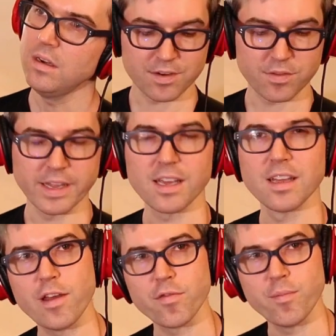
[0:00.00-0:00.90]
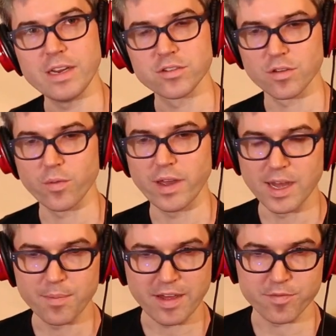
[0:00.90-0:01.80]
Kind of like F major on the way
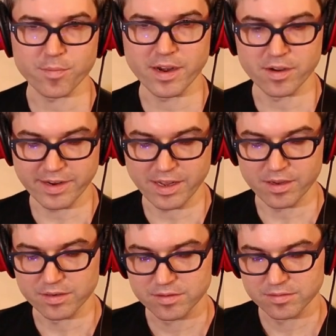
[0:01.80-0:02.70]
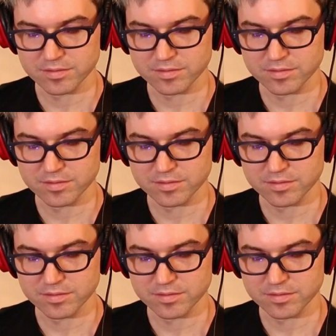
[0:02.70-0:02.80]
up, F minor down.